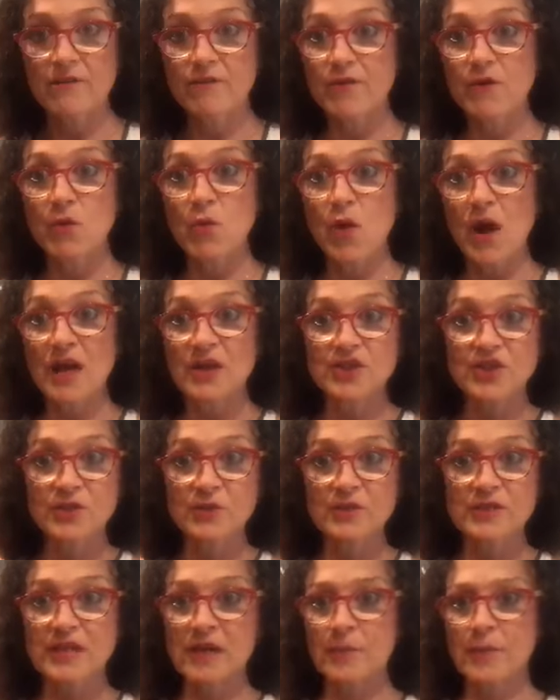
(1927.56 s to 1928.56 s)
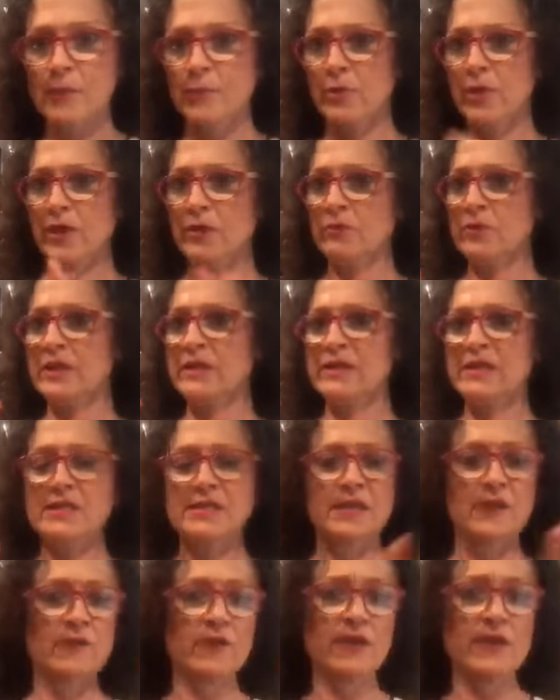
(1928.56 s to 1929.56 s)
for a while, she would tell people, I don't eat this,
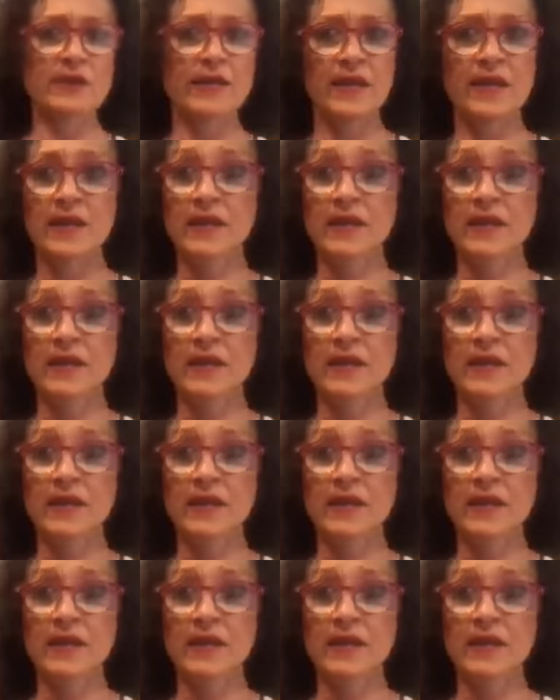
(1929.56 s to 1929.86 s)
I don't eat that.